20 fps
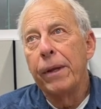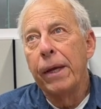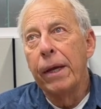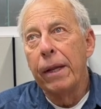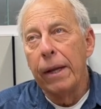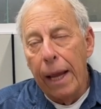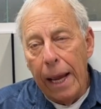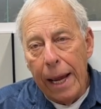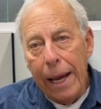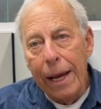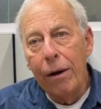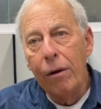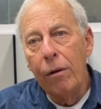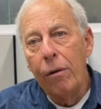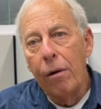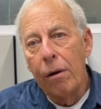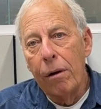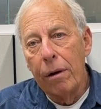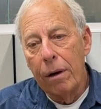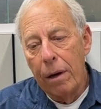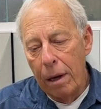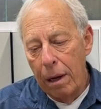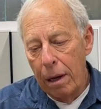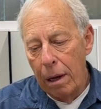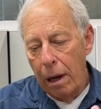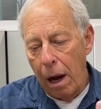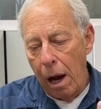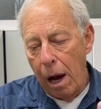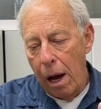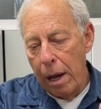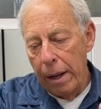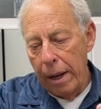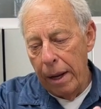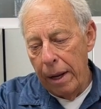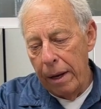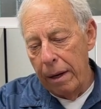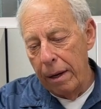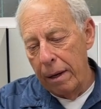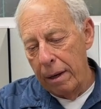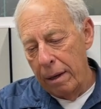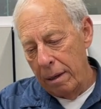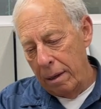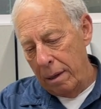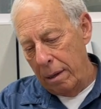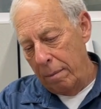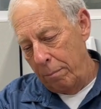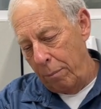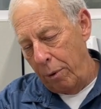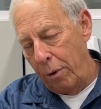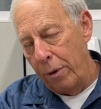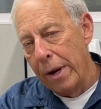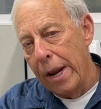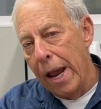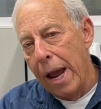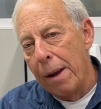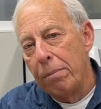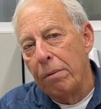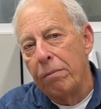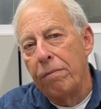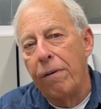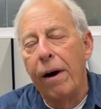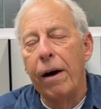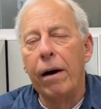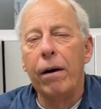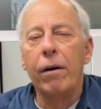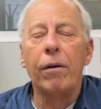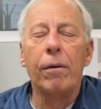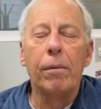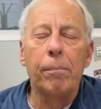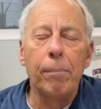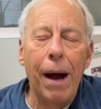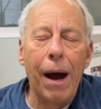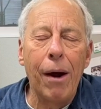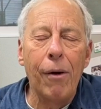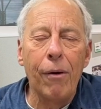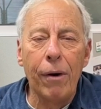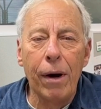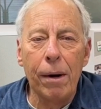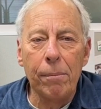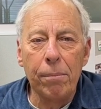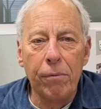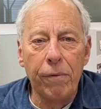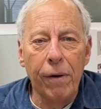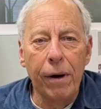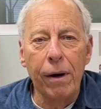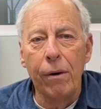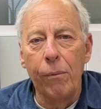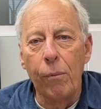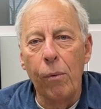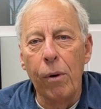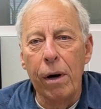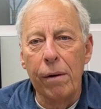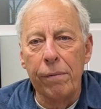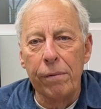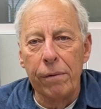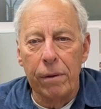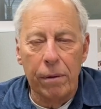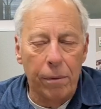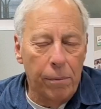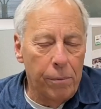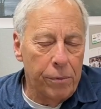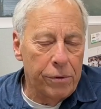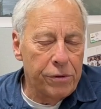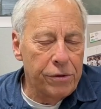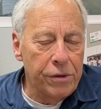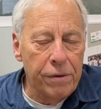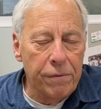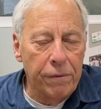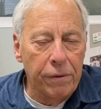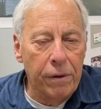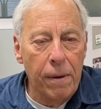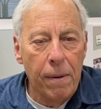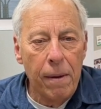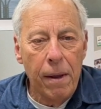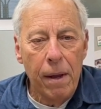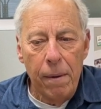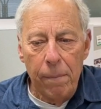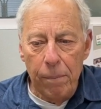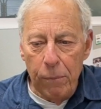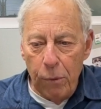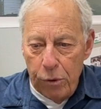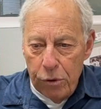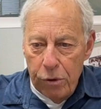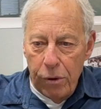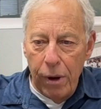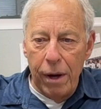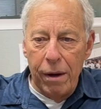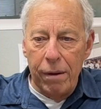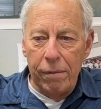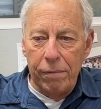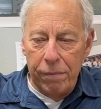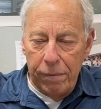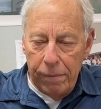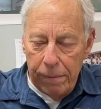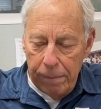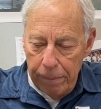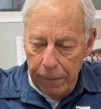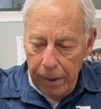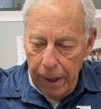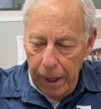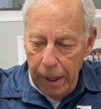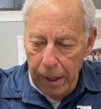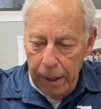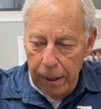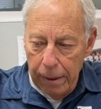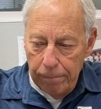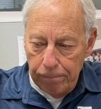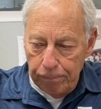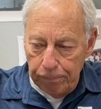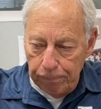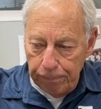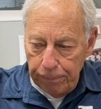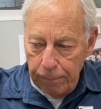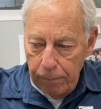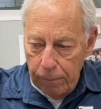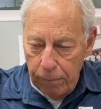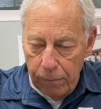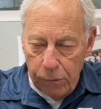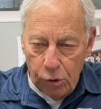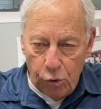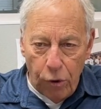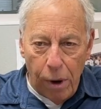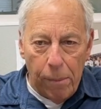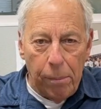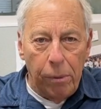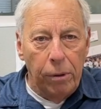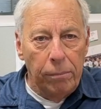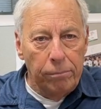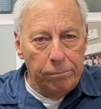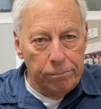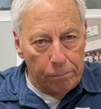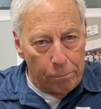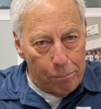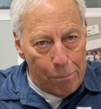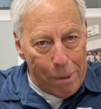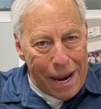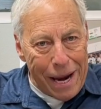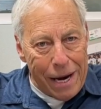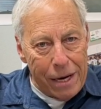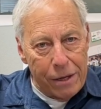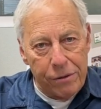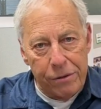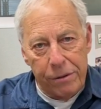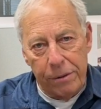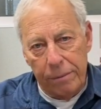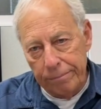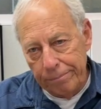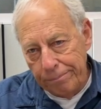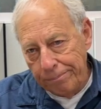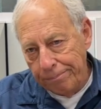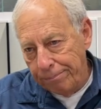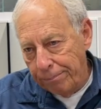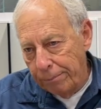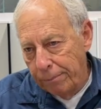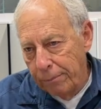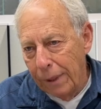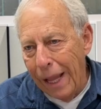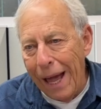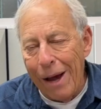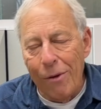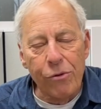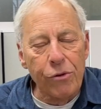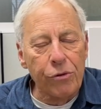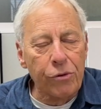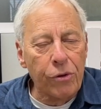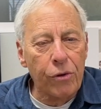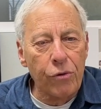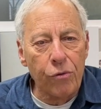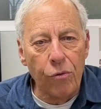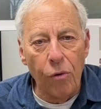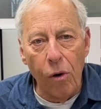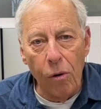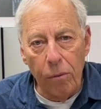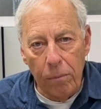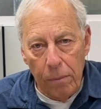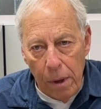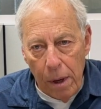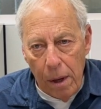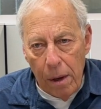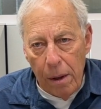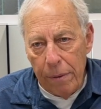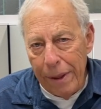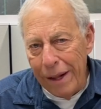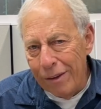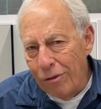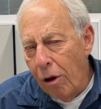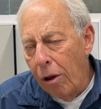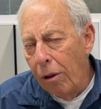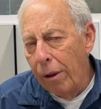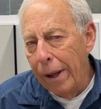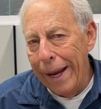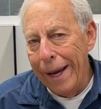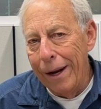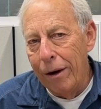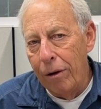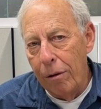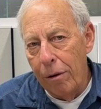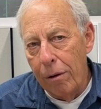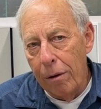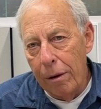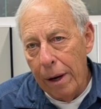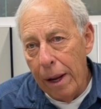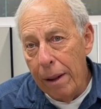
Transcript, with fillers: In analog, on a preamplifier or a power amplifier or whatever, a receiver, when you have a treble, bass, loudness control, that's all analog.